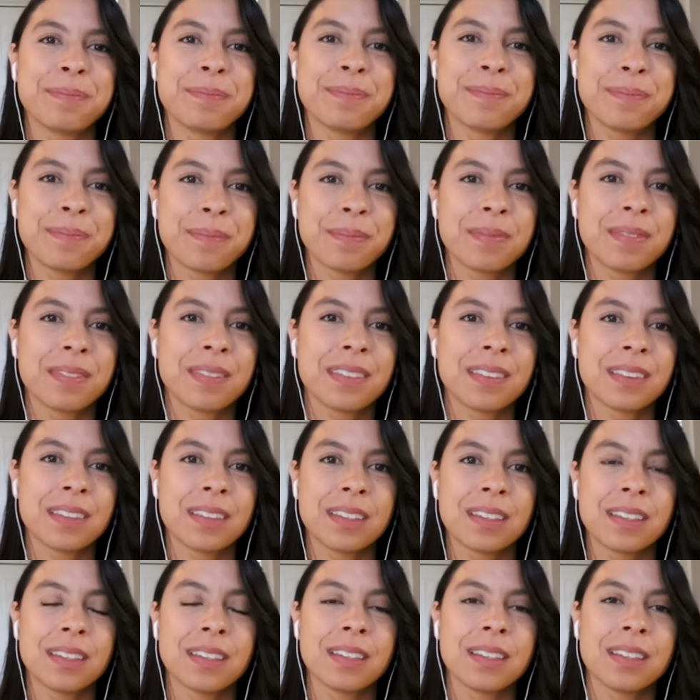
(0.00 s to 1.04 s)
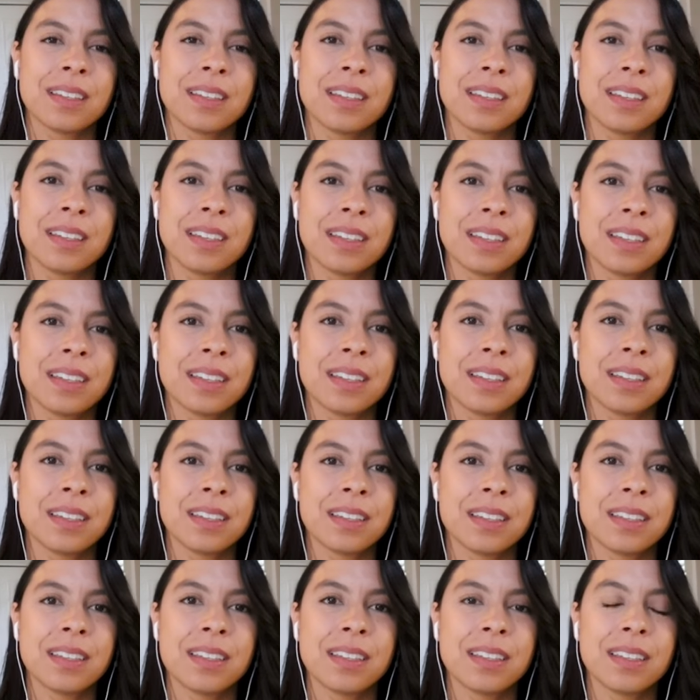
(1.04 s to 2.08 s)

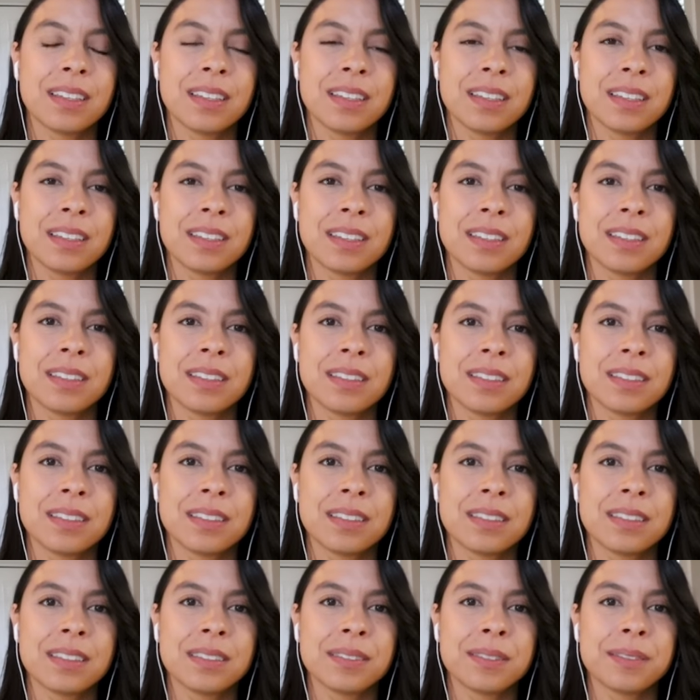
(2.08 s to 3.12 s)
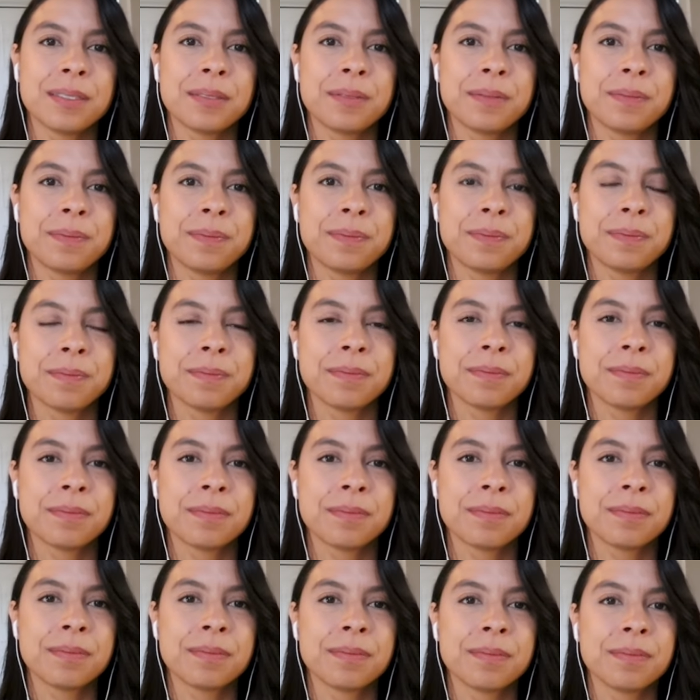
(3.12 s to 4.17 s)

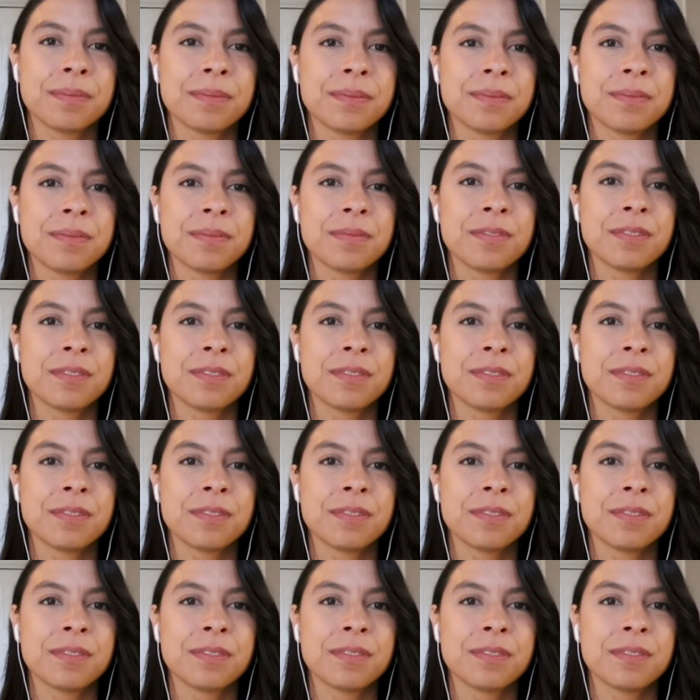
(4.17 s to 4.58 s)
[no speech]